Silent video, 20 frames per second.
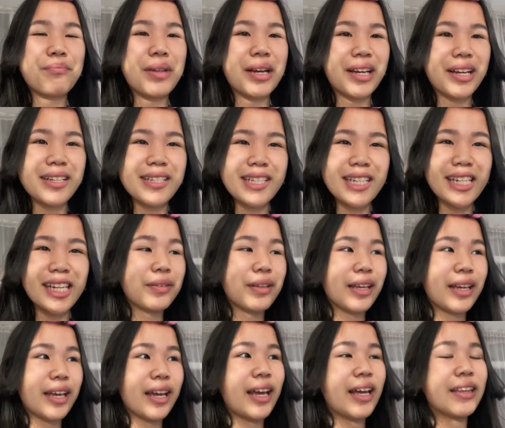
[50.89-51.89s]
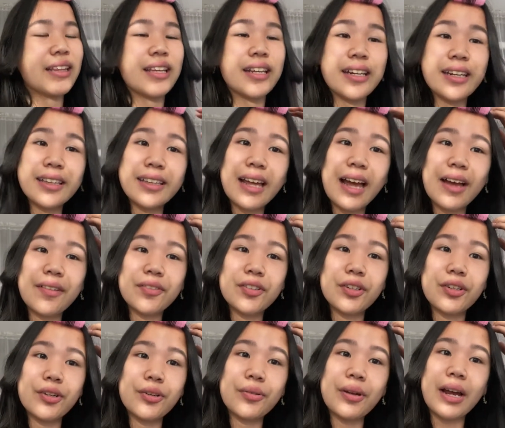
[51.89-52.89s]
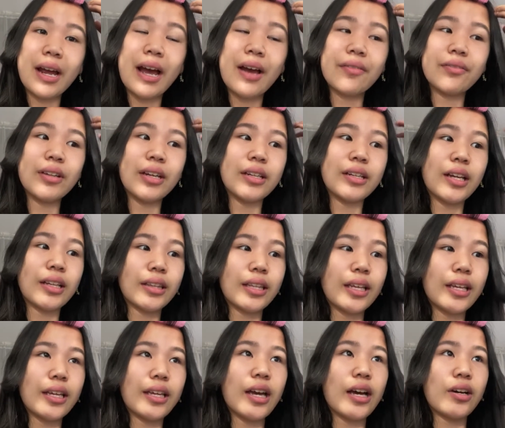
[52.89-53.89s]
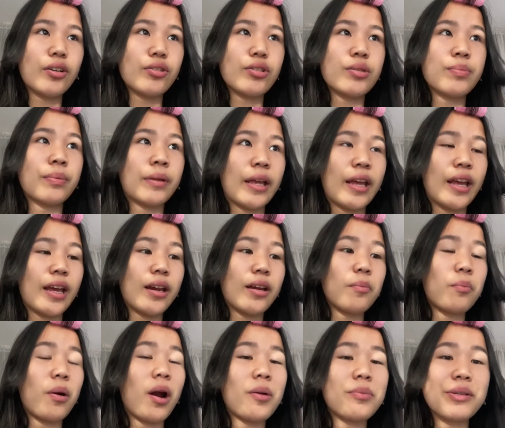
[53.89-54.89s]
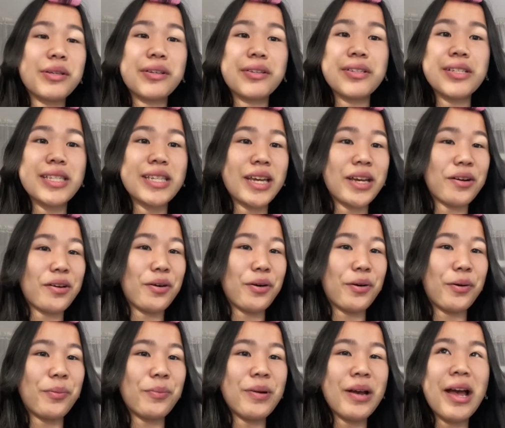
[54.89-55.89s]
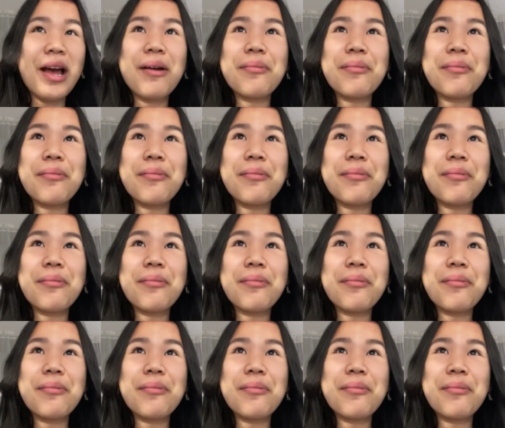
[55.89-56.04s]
my cousin Lee and then in the afternoon I have like nothing else planned probably gonna stay home